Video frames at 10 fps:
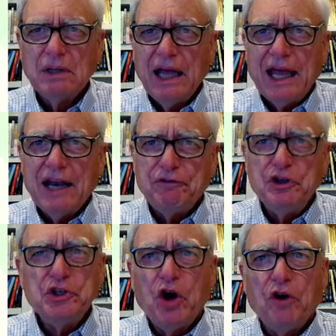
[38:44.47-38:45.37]
And if
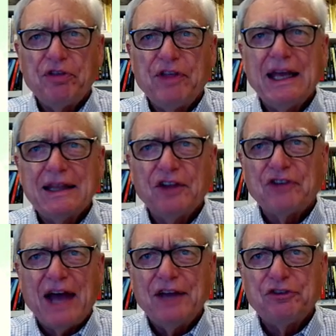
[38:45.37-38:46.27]
you don't think the
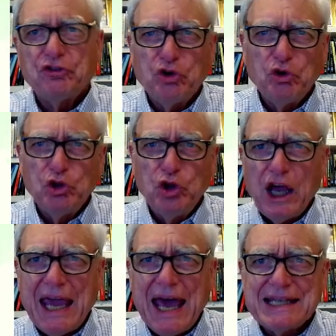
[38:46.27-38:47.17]
science is true,
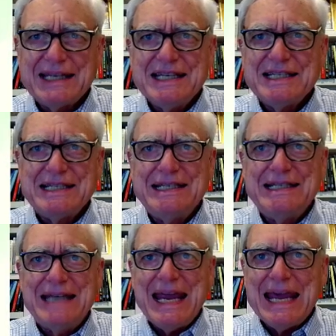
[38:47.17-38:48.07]
look at these
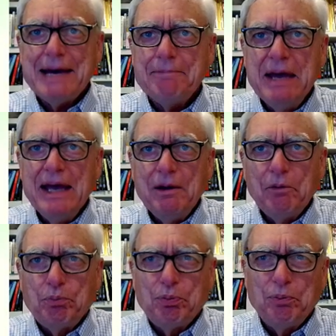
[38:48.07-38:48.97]
damn
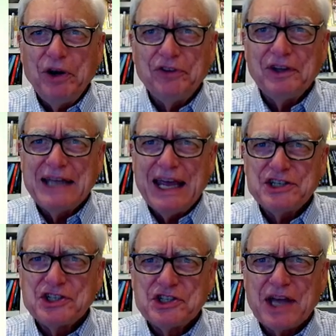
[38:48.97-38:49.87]

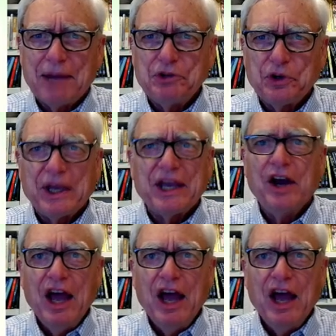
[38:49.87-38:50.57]
presentations I'm doing here.